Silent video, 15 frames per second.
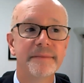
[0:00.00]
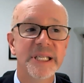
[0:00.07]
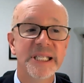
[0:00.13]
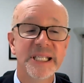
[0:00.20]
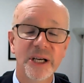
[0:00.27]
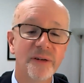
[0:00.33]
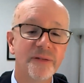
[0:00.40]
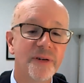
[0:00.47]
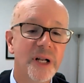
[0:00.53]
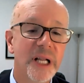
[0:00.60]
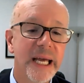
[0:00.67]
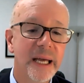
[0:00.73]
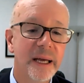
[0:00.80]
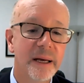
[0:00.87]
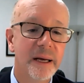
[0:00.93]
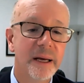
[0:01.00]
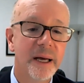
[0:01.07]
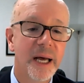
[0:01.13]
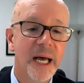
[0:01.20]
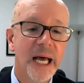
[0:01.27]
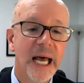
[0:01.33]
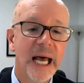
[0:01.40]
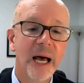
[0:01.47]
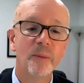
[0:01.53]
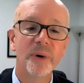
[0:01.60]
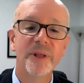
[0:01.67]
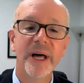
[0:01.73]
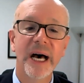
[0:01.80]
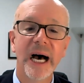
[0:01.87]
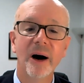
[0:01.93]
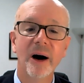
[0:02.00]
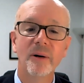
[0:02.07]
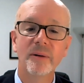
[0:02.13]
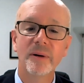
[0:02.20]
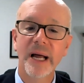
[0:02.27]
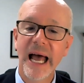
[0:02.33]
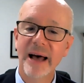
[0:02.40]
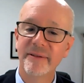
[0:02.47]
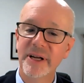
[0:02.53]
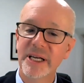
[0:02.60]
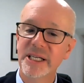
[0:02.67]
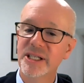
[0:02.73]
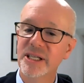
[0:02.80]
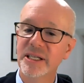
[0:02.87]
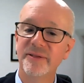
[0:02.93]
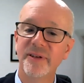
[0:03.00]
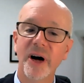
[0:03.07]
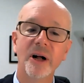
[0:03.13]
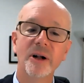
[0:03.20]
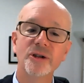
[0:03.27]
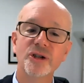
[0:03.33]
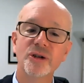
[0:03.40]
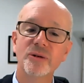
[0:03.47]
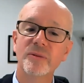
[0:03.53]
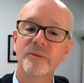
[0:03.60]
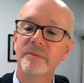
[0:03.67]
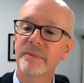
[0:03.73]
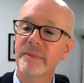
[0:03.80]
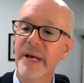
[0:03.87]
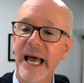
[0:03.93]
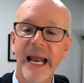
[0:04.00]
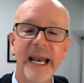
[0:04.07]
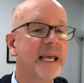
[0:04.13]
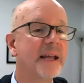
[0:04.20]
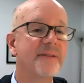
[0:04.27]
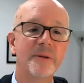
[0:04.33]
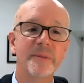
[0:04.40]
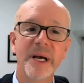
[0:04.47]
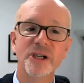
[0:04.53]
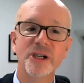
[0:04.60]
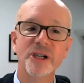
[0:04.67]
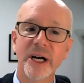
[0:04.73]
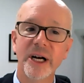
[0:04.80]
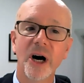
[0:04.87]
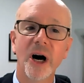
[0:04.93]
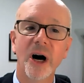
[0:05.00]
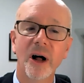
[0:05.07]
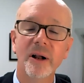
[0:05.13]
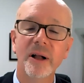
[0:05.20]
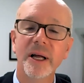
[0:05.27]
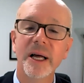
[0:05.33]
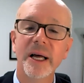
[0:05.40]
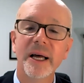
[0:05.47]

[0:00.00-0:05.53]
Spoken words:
skillfully and without having to divulge any information at all,